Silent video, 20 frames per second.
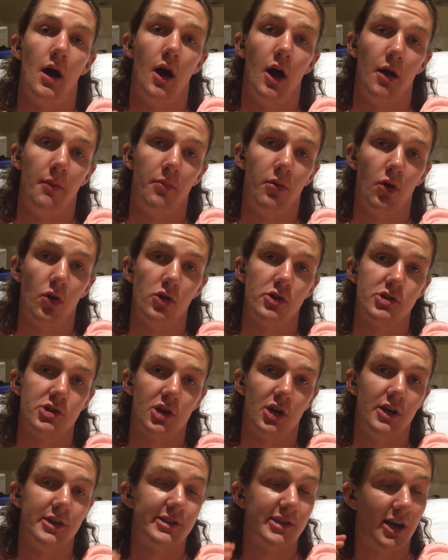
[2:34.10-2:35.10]
I
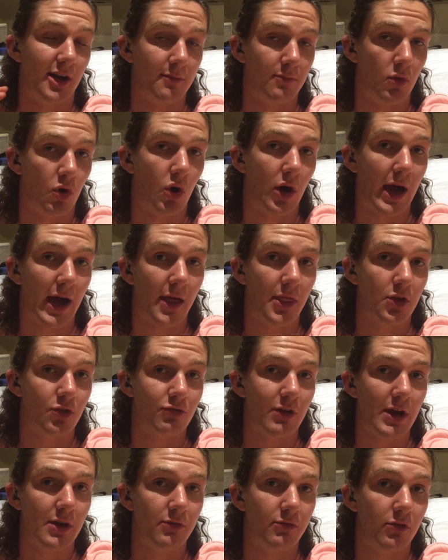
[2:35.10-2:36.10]
apologise, I'm not at the
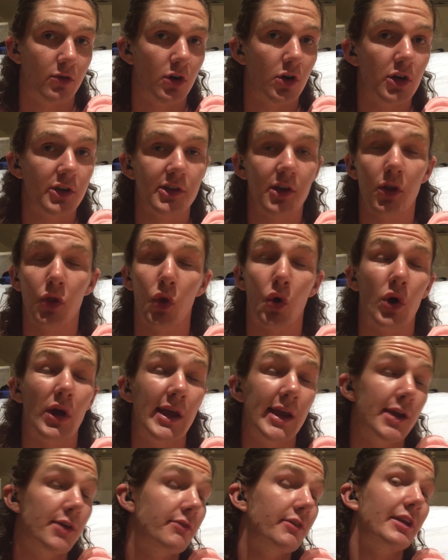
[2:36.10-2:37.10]
rainforest,
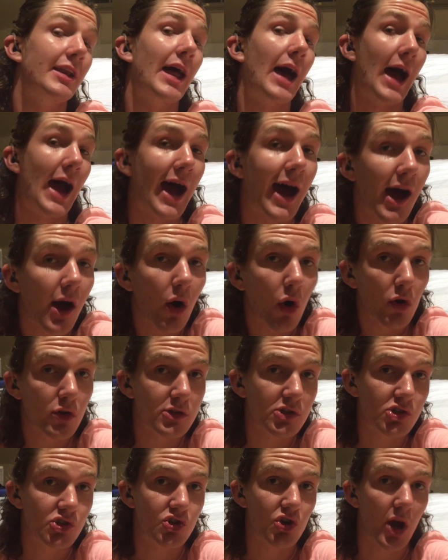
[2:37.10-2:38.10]
not even at
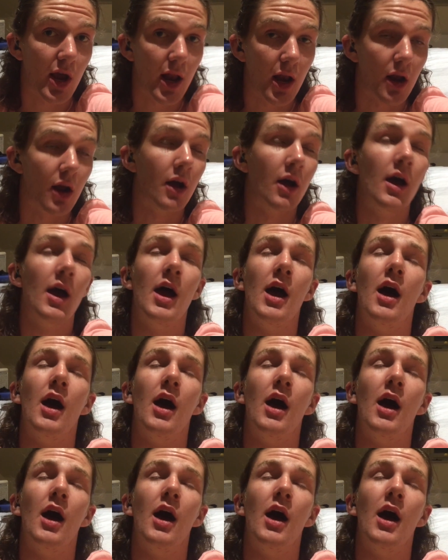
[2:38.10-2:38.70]
Australia.